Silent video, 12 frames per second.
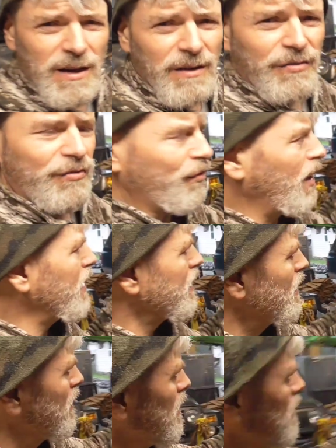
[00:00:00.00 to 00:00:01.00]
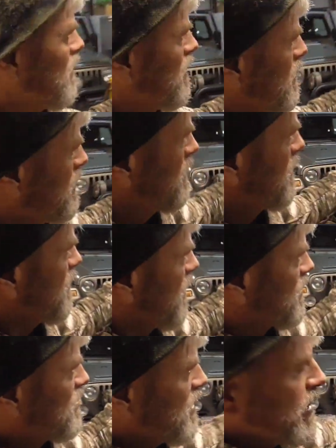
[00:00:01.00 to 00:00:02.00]
of running a,
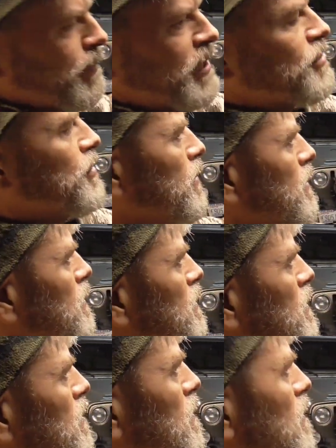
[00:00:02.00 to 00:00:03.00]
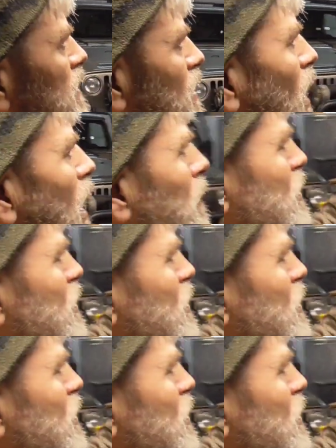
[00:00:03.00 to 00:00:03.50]
a steam engine. You know, how